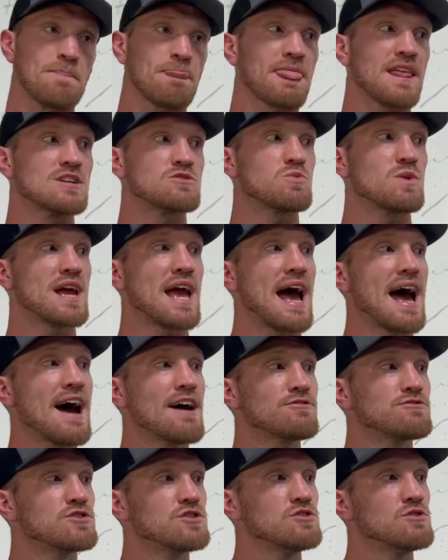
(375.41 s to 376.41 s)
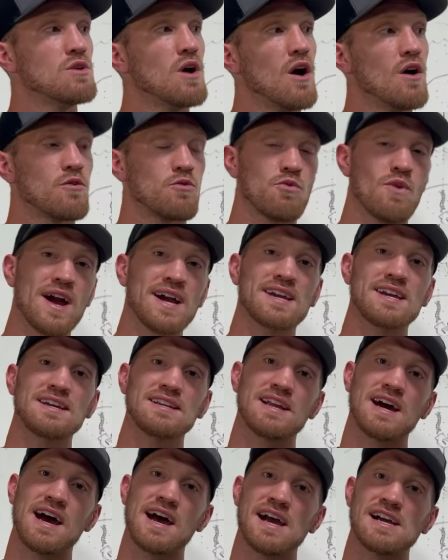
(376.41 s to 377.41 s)
is we have to
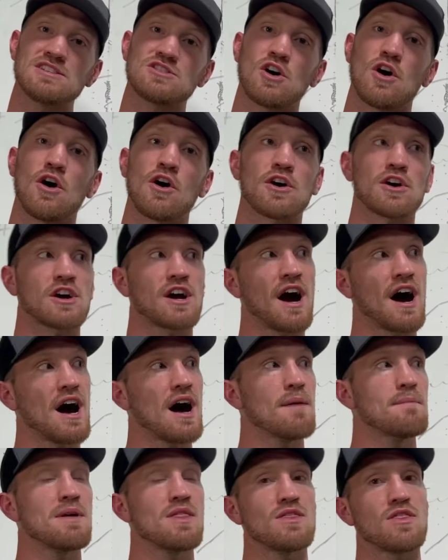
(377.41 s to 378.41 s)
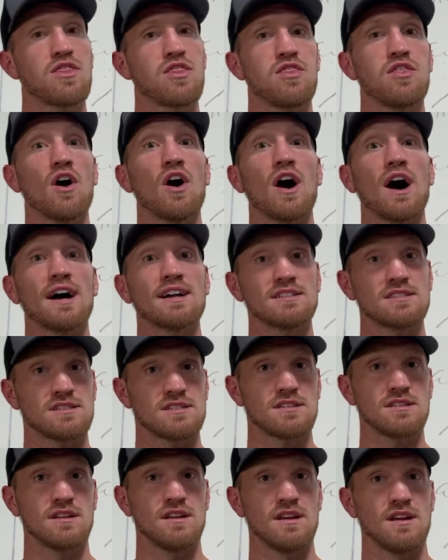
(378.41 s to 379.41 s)
recognize our common
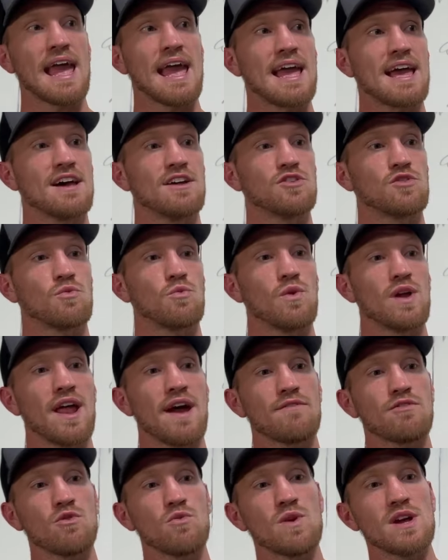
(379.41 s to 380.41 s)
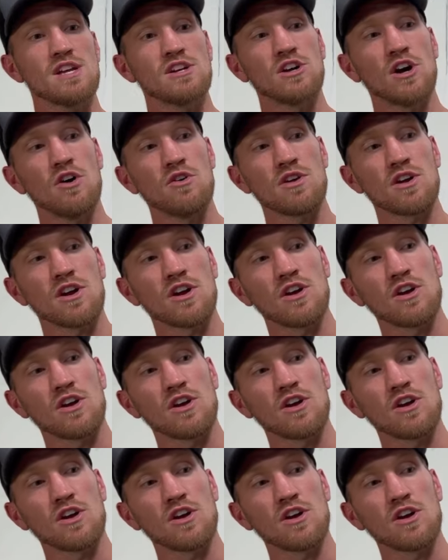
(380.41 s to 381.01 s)
thoughts, and whenever we go